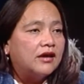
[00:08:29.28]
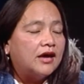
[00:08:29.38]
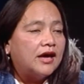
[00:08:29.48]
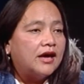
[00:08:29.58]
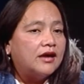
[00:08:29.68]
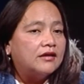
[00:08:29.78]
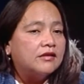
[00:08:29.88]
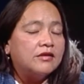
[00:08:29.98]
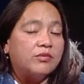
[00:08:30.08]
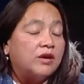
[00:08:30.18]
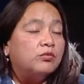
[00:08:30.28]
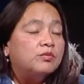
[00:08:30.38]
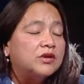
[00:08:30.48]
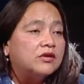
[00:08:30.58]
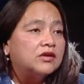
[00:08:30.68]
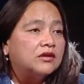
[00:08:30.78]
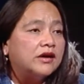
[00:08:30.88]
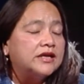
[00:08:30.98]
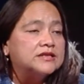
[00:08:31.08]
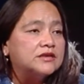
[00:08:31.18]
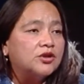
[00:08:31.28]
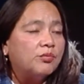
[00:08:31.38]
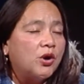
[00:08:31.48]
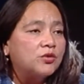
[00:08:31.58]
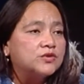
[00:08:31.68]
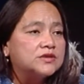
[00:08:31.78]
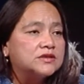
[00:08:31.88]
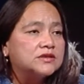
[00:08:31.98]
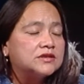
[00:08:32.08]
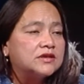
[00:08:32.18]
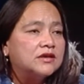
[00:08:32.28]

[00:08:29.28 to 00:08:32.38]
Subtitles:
And the men would be on the lines in their posts,